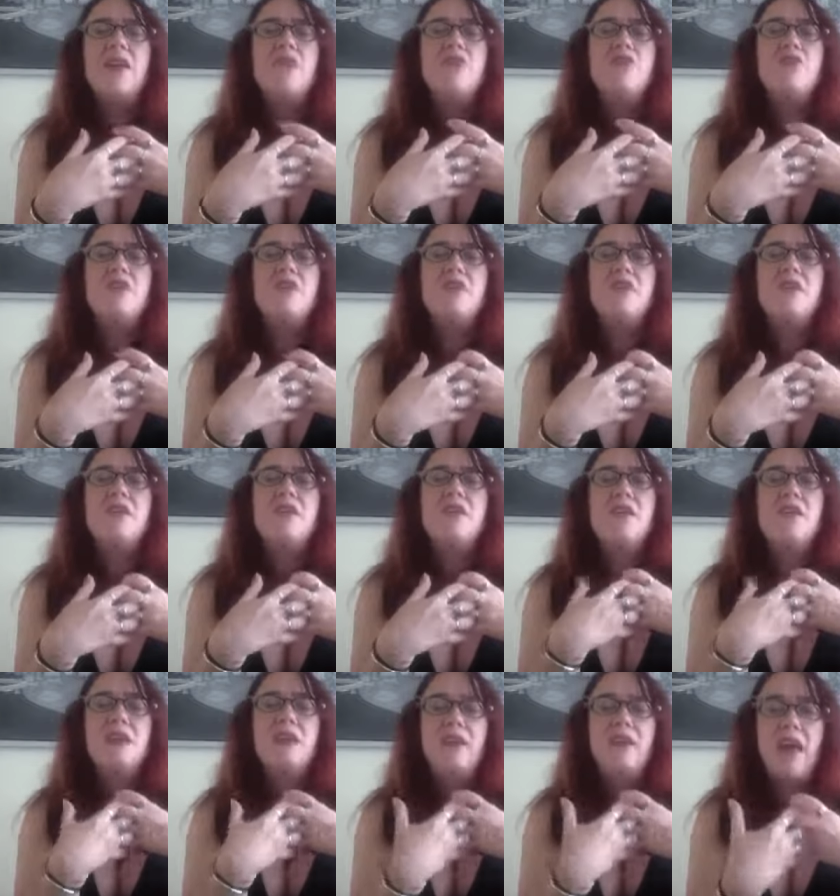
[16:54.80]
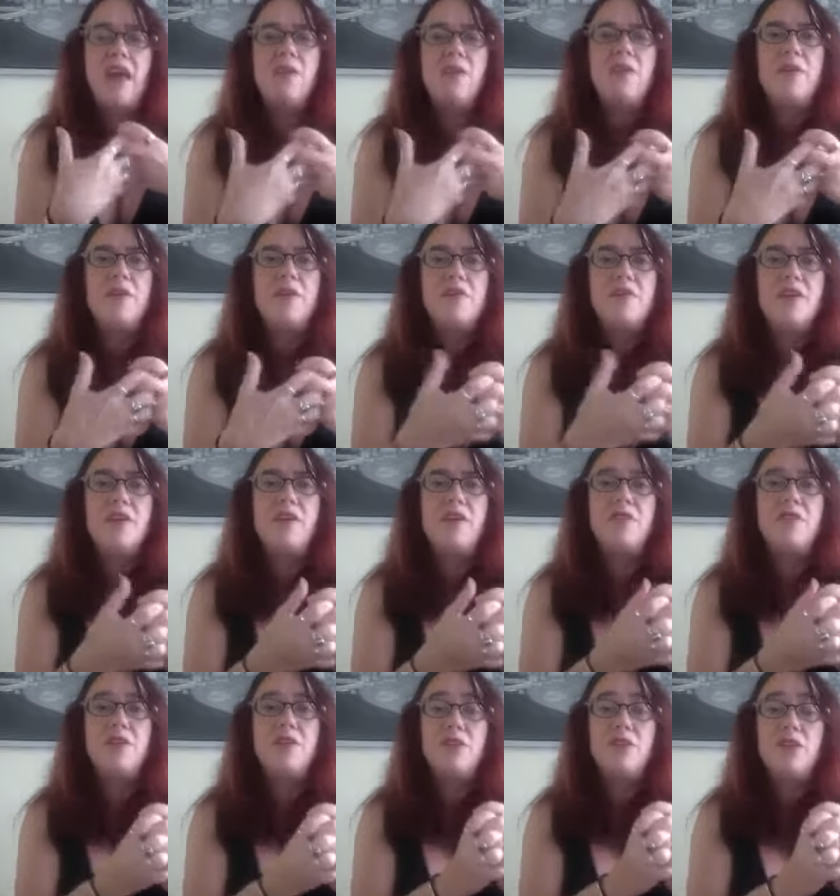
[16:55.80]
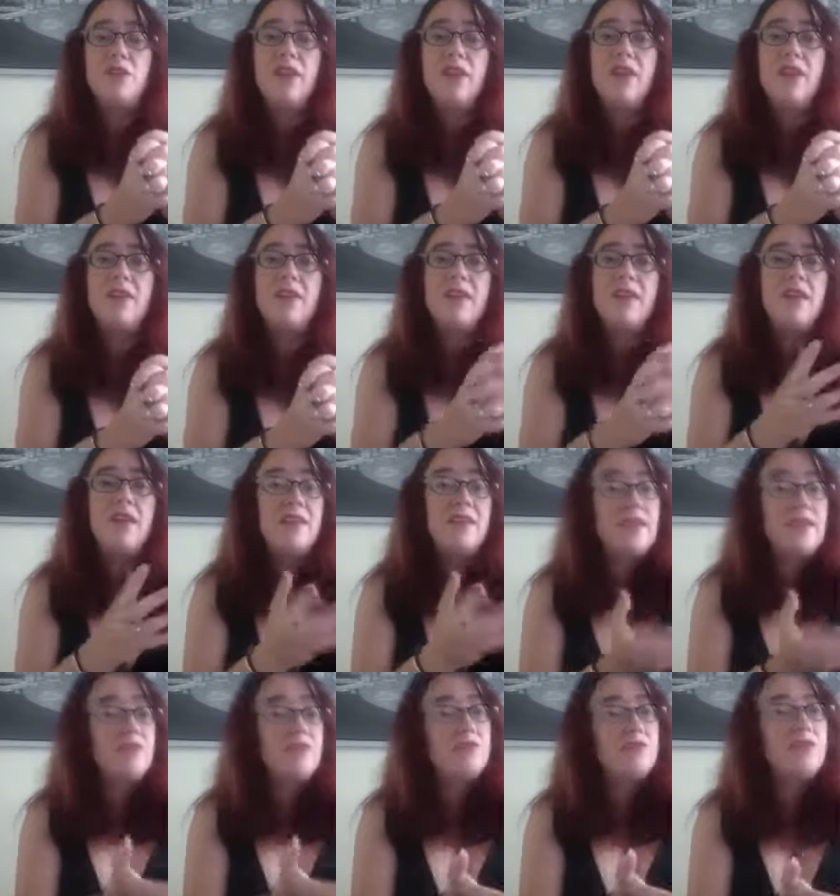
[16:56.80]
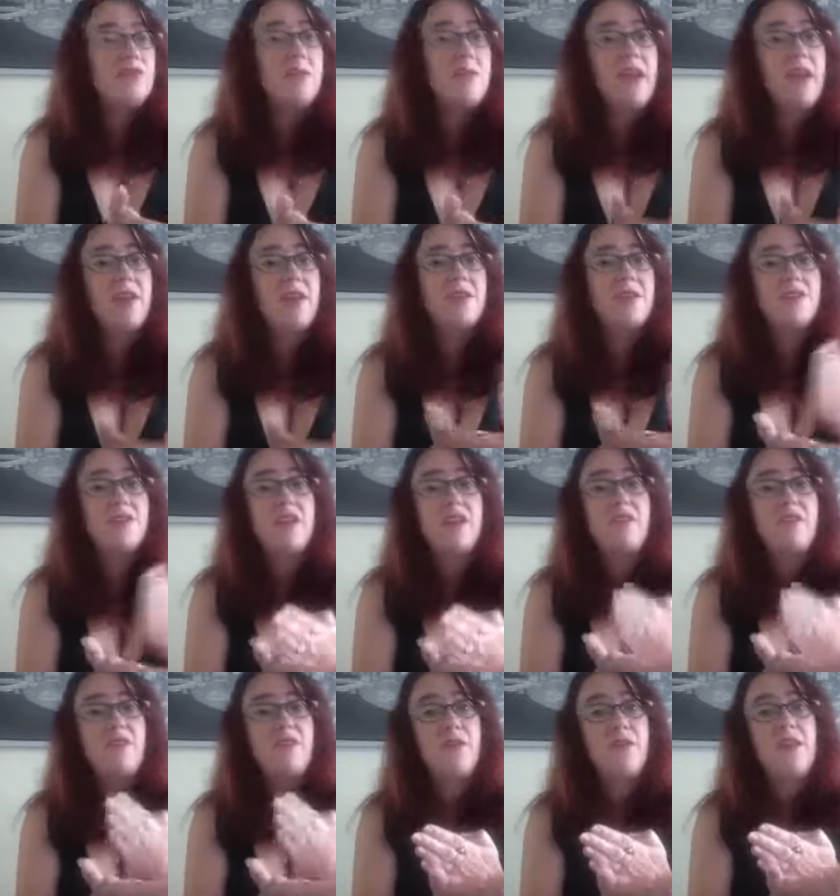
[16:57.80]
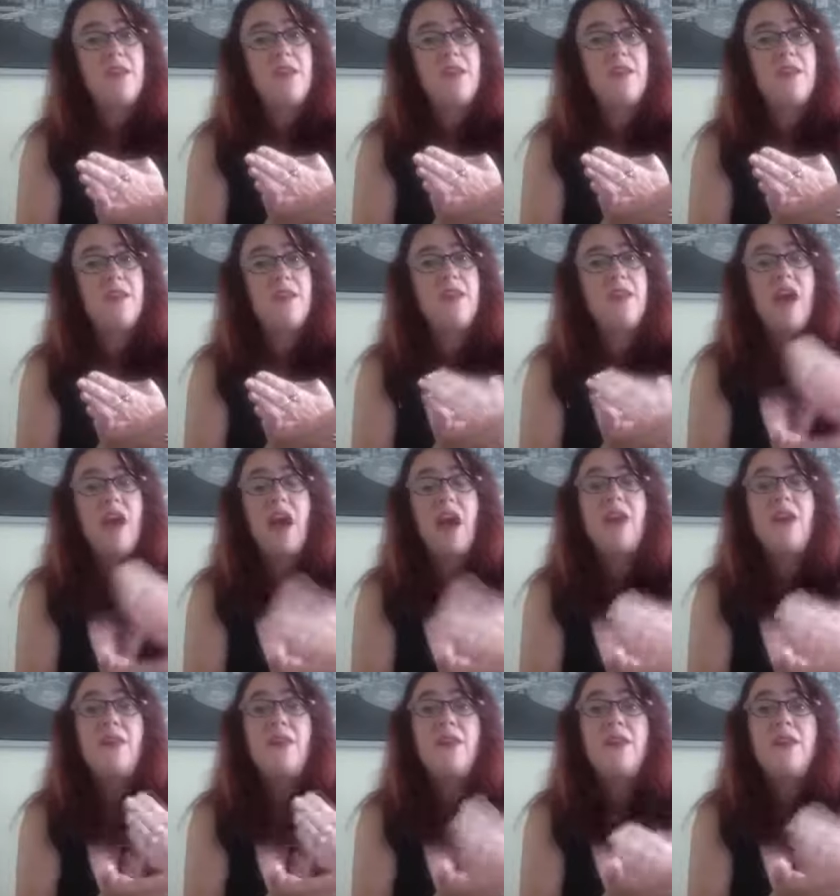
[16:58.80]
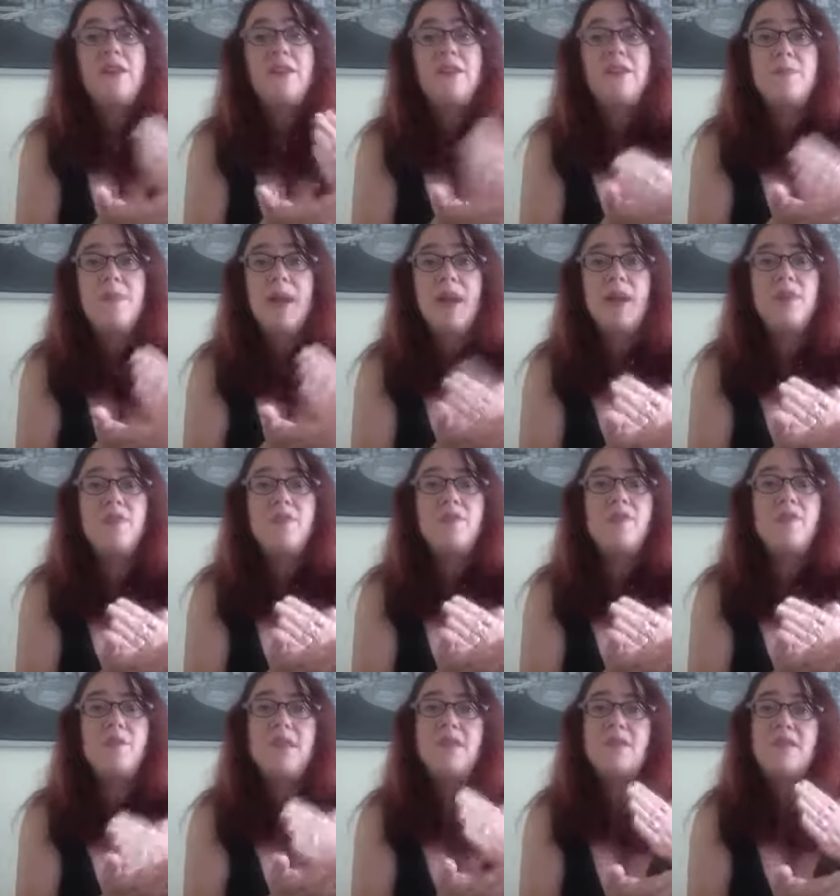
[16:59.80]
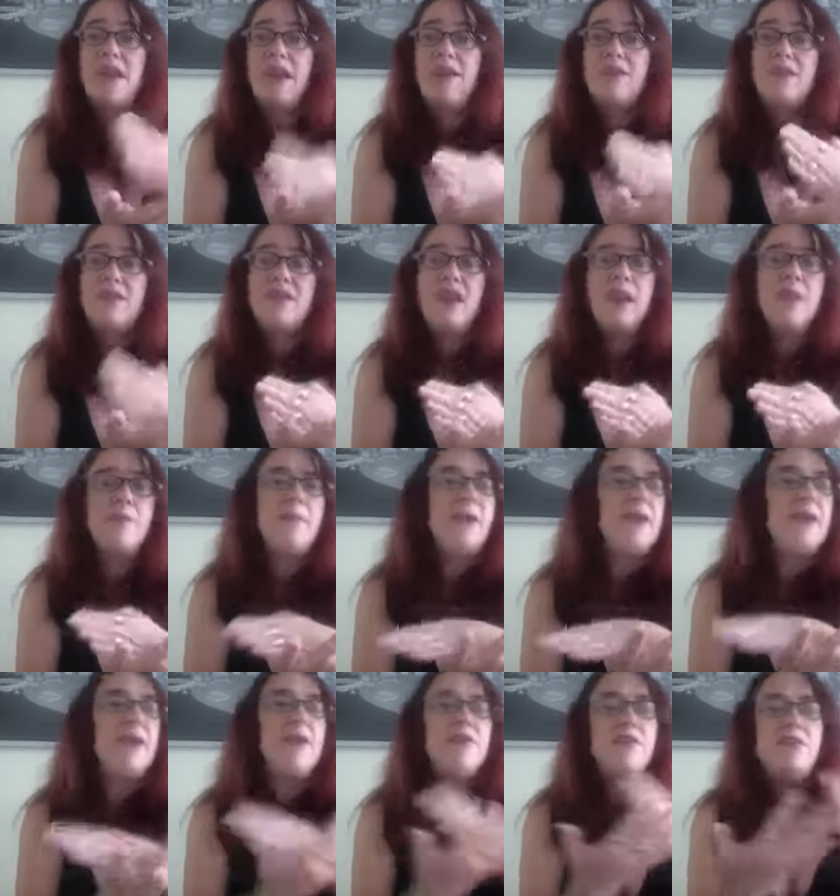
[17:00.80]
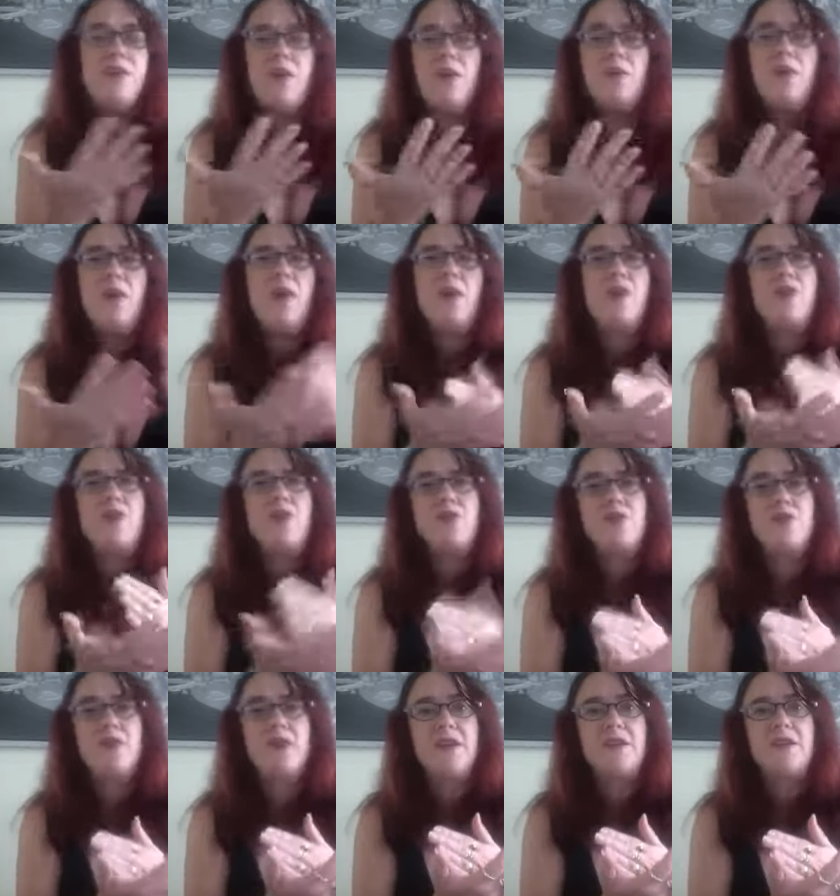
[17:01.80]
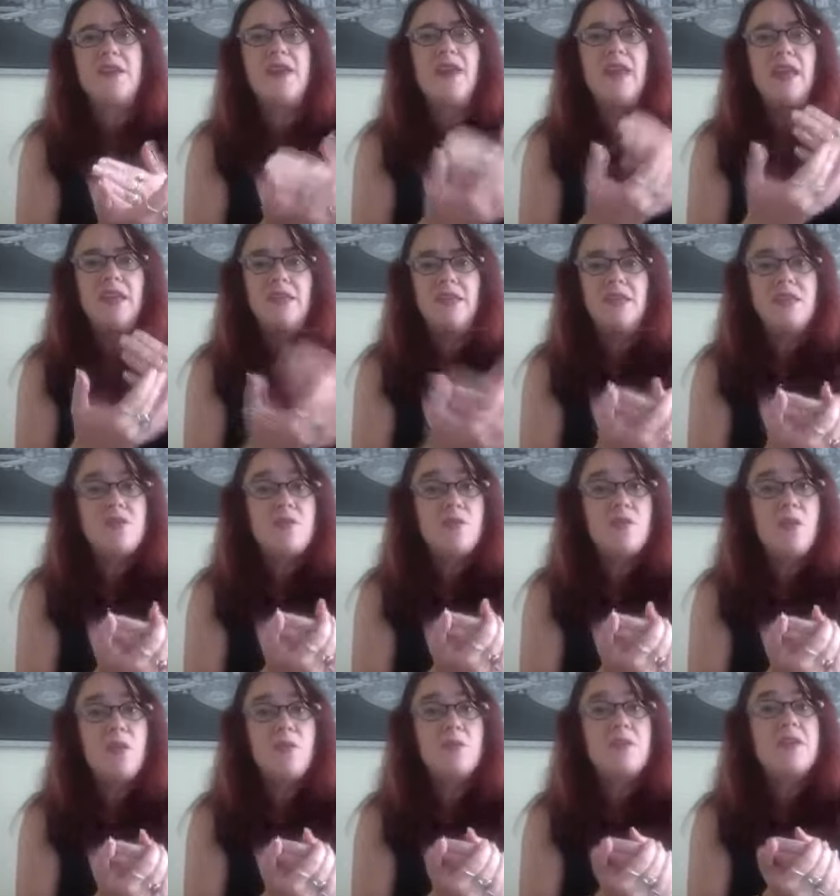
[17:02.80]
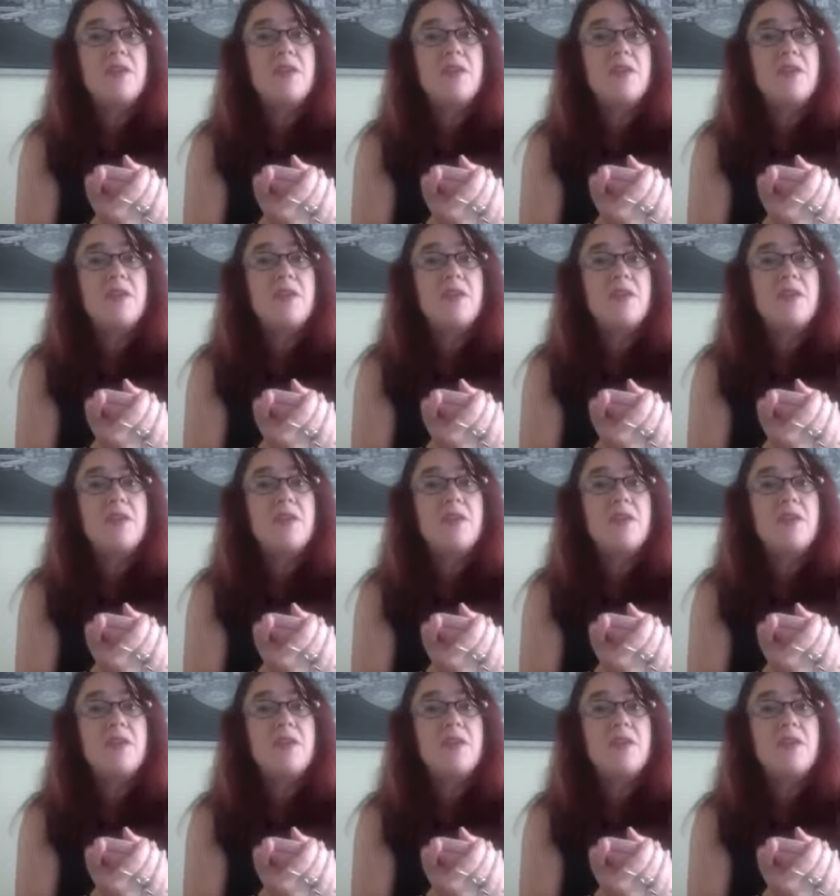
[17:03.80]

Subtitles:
just allowing yourself to look at, these are the patterns that I've created. I created these patterns because at the time I had no other choice, and these are what was